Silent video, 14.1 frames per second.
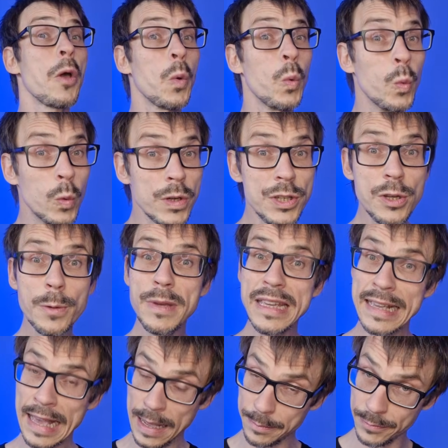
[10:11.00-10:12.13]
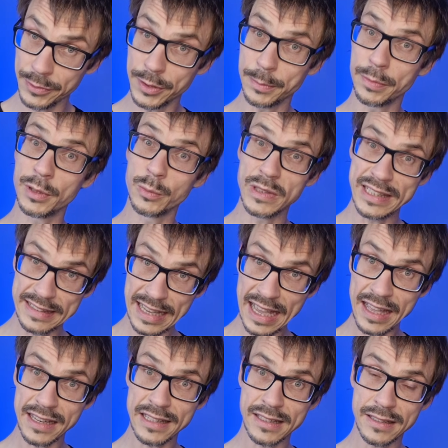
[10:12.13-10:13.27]
Would you be comfortable with
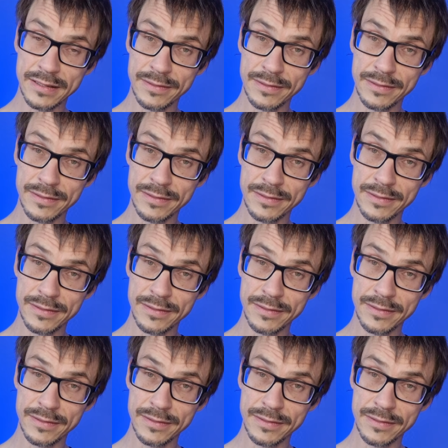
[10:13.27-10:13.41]
that?